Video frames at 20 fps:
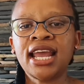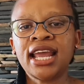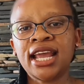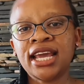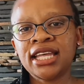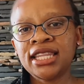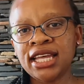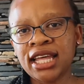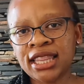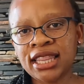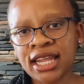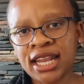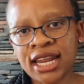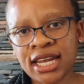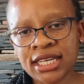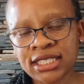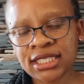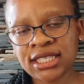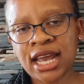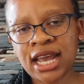And then the
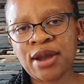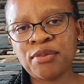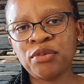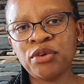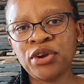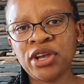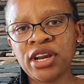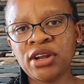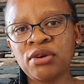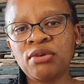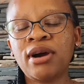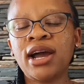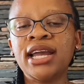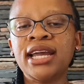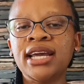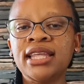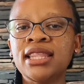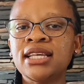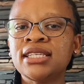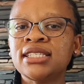next time we
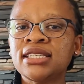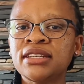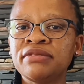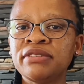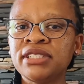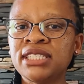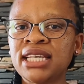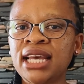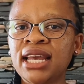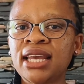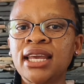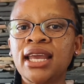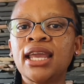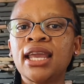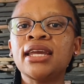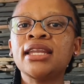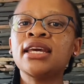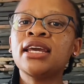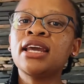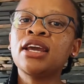require the service
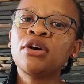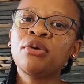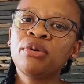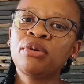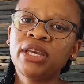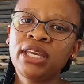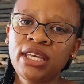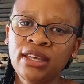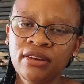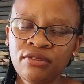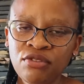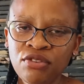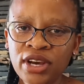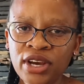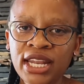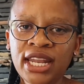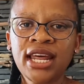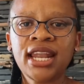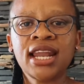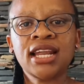again, we give you
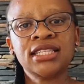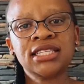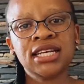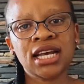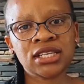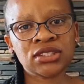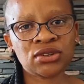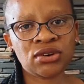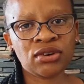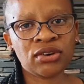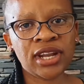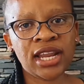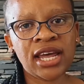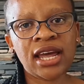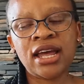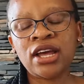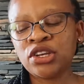another task order.